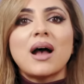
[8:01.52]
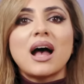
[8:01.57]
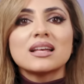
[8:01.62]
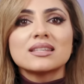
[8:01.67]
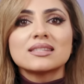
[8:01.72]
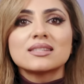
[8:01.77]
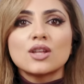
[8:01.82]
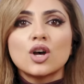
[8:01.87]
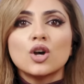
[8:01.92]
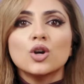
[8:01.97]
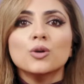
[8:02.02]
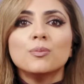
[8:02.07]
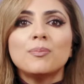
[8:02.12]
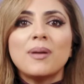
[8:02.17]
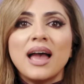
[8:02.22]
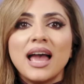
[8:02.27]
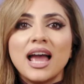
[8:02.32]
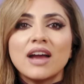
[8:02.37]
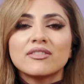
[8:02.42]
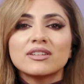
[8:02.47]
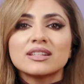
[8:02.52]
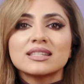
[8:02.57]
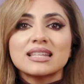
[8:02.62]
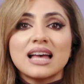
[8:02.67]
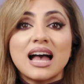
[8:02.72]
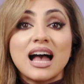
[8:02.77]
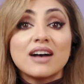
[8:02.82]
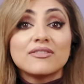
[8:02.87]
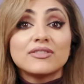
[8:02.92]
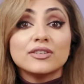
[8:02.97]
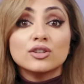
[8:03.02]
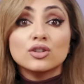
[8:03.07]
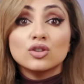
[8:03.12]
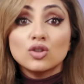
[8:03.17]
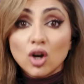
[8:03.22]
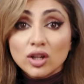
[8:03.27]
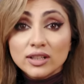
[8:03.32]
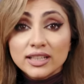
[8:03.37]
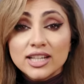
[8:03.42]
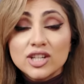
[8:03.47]
as though parents have
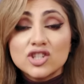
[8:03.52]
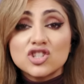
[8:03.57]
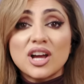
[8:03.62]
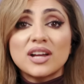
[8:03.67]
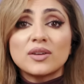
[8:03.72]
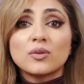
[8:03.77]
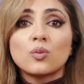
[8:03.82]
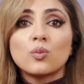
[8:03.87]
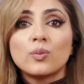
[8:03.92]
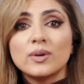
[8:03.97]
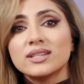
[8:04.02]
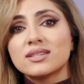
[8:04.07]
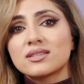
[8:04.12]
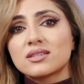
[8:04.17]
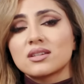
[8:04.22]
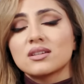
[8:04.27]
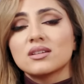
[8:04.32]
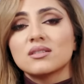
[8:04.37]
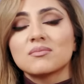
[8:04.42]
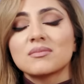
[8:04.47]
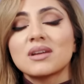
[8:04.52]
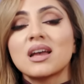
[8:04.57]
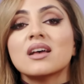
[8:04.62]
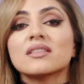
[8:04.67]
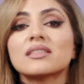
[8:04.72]
knowledge and wisdom